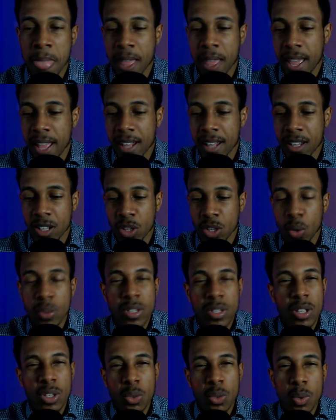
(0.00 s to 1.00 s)
And those
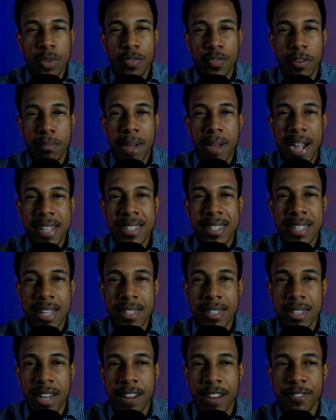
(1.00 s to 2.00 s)
are the two different
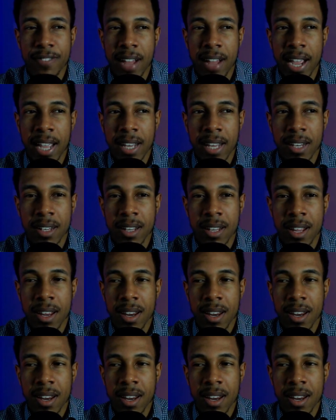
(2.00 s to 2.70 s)
mindsets that I find